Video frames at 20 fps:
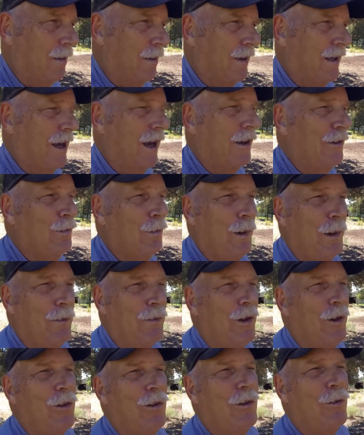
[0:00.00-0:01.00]
Gosh, we
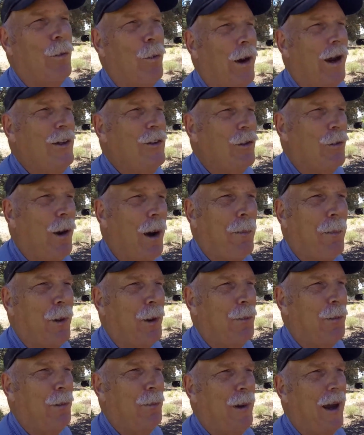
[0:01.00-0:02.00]
use Ranger Rob
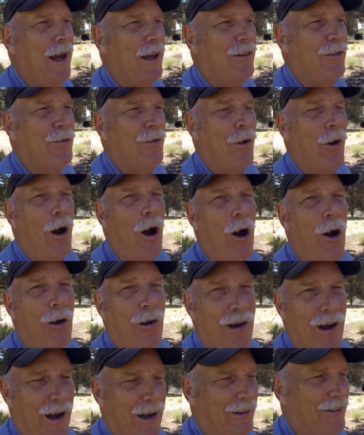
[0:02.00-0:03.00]
Poopy Bags for all
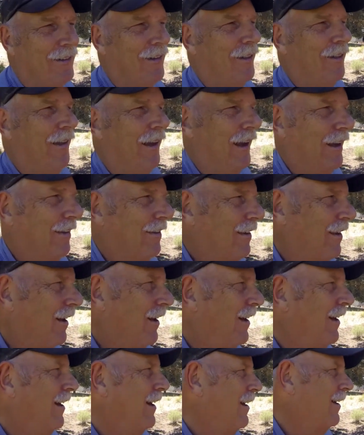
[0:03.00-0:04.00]
kinds of things.
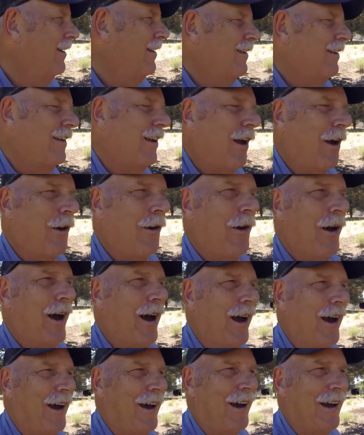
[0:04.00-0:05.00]

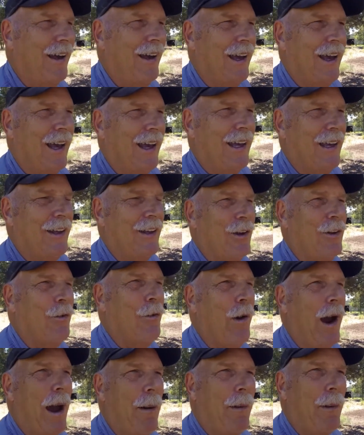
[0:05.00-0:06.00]
So
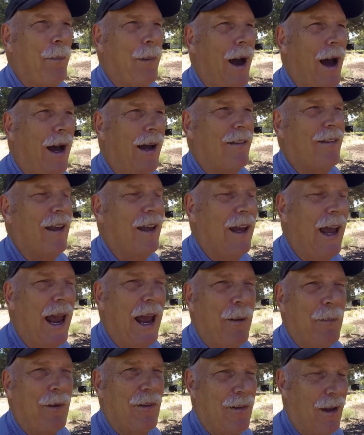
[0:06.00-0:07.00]
grab a box at
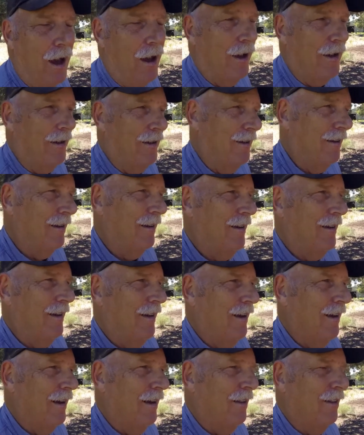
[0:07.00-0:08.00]
Amazon.
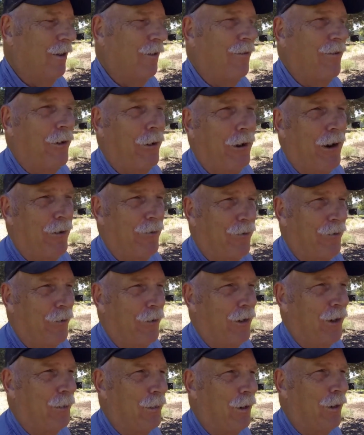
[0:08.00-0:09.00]
They're very
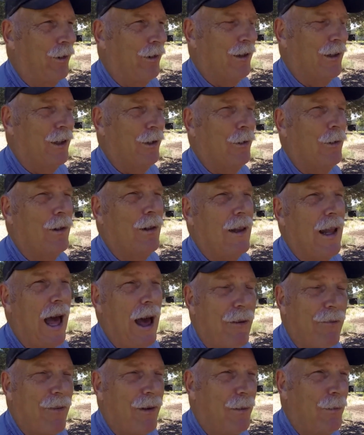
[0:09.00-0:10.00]
affordable. You'll
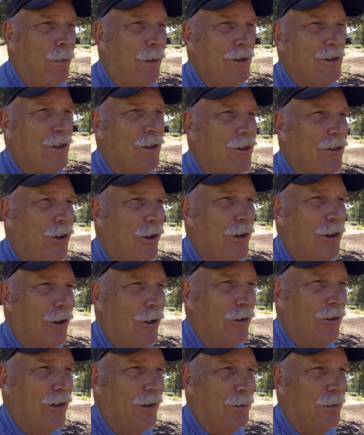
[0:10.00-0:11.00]
love them. Once you start
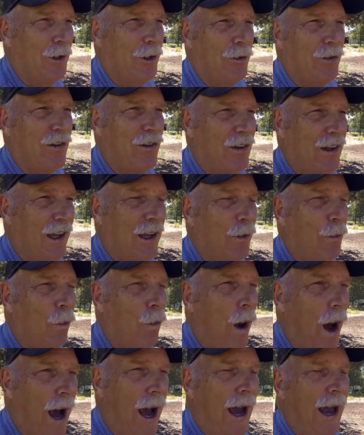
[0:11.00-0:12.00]
using them, you'll see
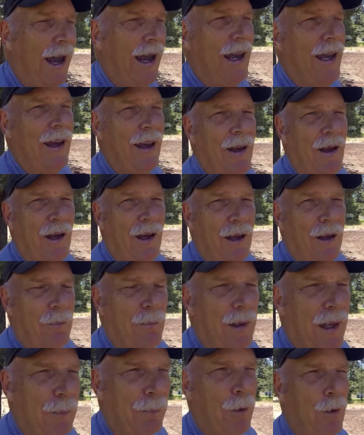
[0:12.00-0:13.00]
why
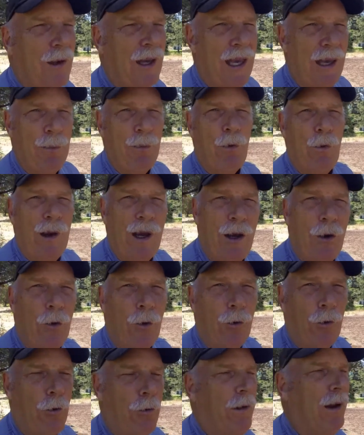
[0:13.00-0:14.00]
people keep
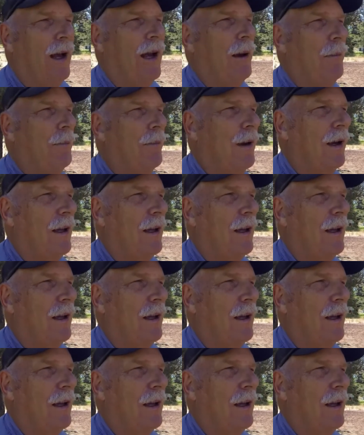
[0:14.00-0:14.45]
reordering them.